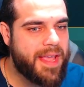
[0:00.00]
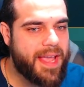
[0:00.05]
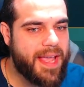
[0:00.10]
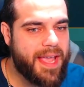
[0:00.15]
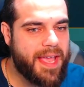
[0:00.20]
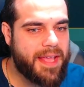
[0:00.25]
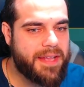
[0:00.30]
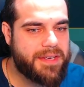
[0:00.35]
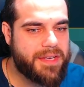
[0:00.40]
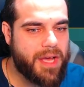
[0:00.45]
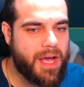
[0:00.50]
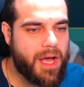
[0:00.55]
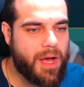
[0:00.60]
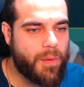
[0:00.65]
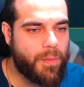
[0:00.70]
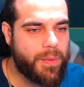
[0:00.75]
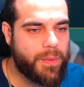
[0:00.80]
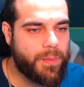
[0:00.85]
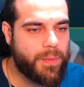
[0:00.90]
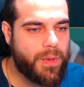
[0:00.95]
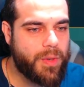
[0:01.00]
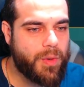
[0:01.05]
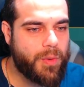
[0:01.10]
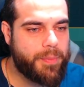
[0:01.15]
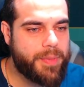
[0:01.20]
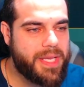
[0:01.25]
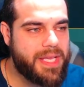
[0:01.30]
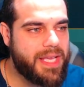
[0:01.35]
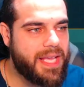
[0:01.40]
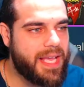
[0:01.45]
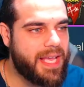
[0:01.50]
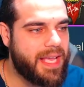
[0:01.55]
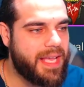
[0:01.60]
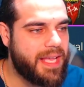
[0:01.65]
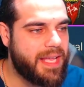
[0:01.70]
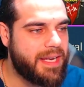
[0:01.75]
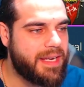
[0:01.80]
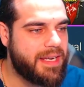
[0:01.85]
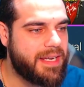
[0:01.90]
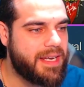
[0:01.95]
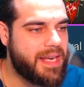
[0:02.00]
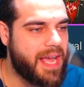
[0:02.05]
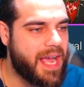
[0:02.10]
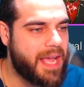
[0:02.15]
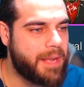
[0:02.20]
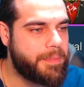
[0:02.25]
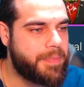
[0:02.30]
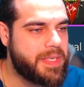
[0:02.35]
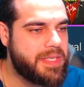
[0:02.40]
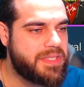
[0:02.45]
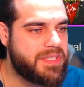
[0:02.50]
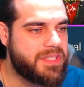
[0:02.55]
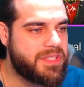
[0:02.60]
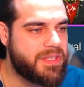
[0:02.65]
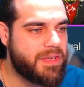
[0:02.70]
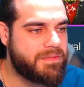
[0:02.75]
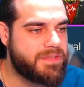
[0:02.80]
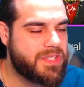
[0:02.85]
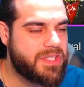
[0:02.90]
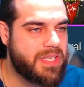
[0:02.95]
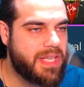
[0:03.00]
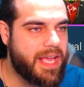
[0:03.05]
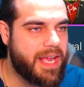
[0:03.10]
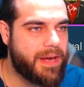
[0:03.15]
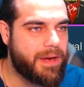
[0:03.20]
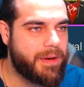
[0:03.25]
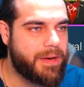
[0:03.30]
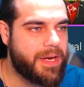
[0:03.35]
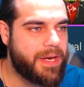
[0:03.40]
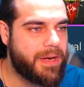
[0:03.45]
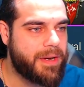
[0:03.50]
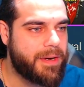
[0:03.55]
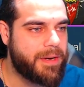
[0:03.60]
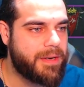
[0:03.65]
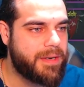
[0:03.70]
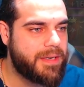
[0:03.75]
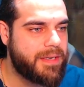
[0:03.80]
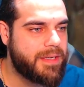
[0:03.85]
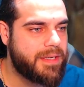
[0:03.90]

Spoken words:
And we will be in 9 pieces of Slayer here.